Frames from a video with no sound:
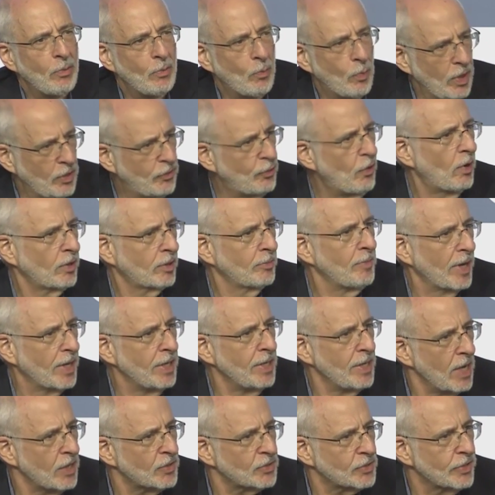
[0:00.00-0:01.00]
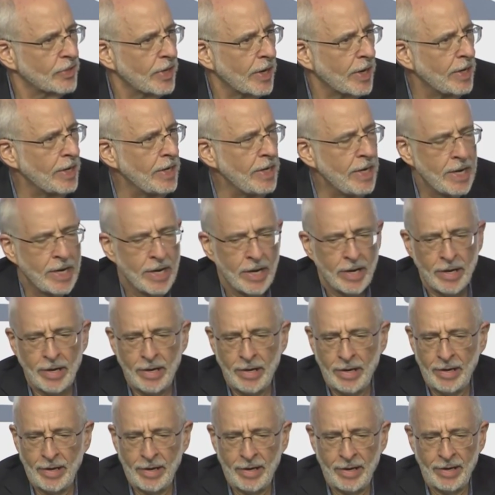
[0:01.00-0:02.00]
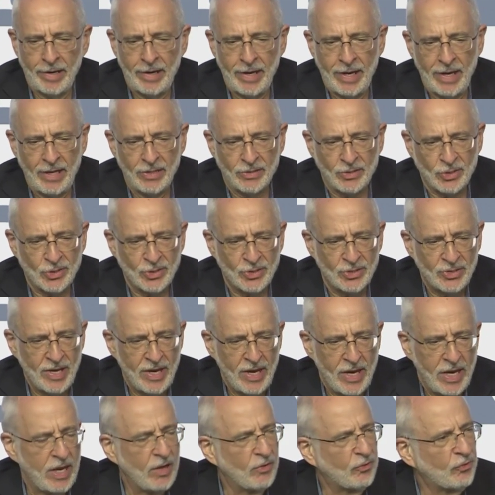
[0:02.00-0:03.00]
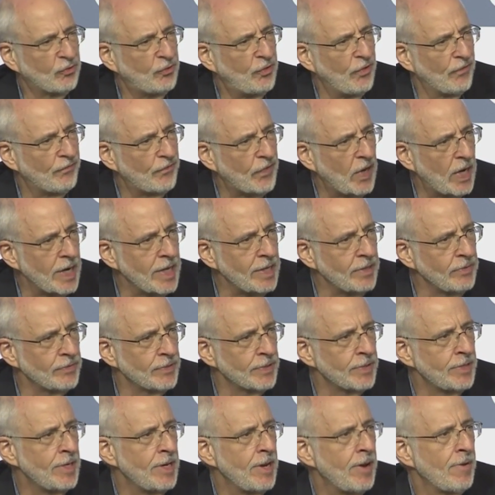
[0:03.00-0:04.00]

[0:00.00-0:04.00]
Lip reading: we talked about it yesterday, it's defiant.